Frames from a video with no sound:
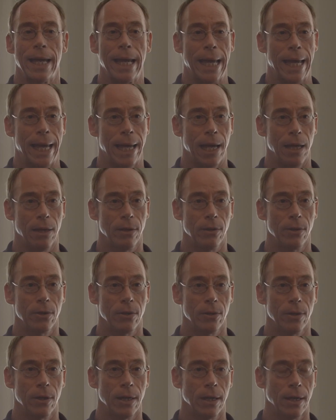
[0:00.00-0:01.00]
and
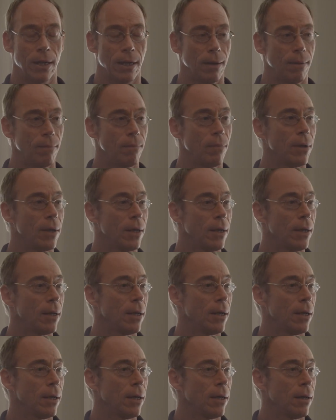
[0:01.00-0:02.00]
uh,
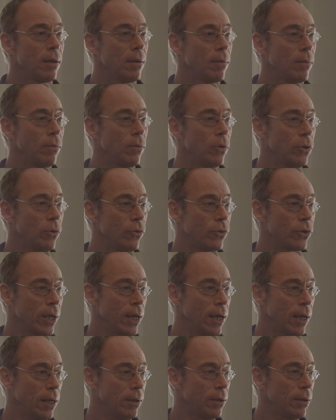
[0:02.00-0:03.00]
who
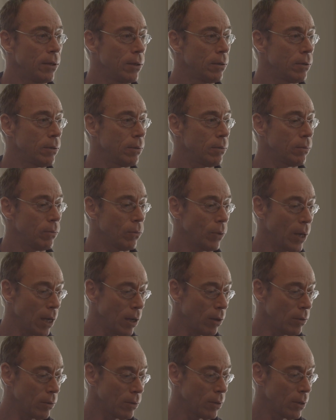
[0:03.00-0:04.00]
said,
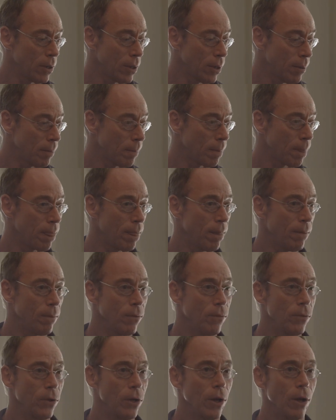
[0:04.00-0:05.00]
well,
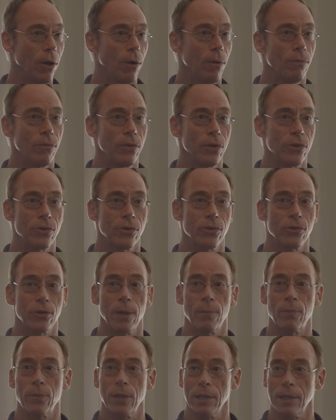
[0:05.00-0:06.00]
you know, this is
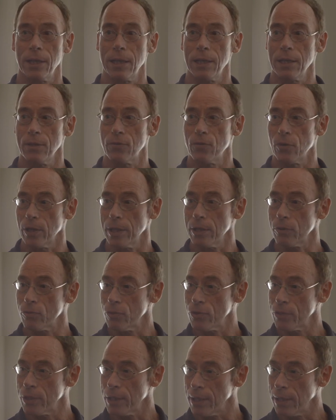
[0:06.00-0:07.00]
something that he's very
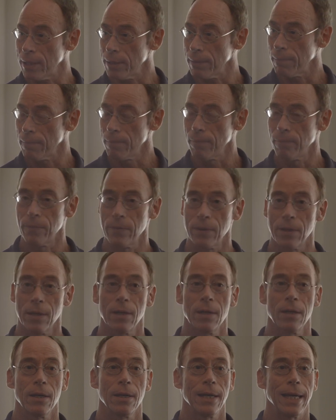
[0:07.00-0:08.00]
interested in.
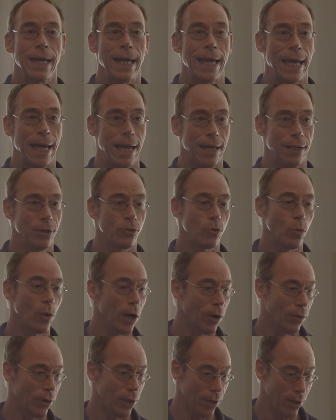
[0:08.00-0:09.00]
And it's
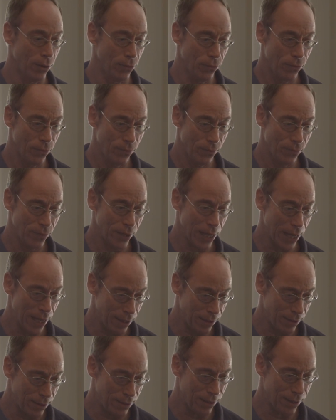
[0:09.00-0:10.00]
well known
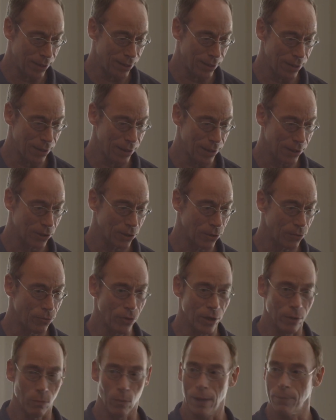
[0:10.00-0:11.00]
that uh, his good
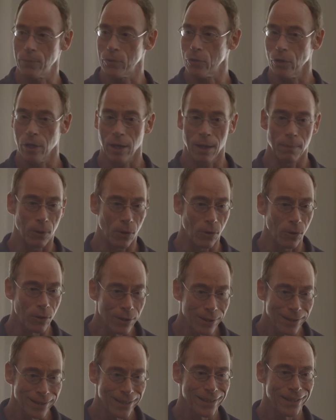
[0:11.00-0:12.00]
friend Webster Hubbell,
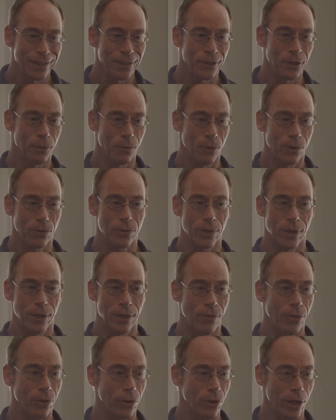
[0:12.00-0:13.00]
who was
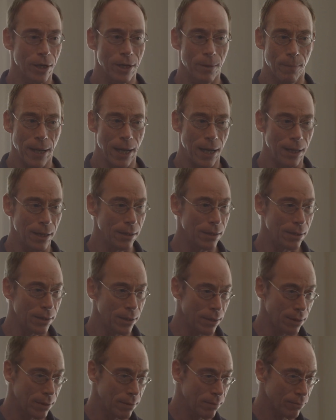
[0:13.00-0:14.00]
uh, third in command at
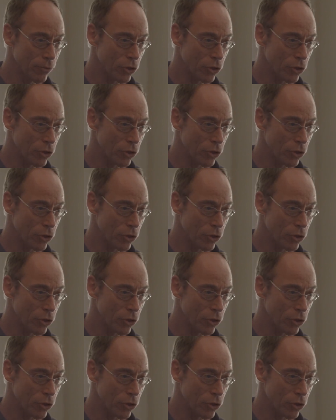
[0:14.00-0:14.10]
the uh,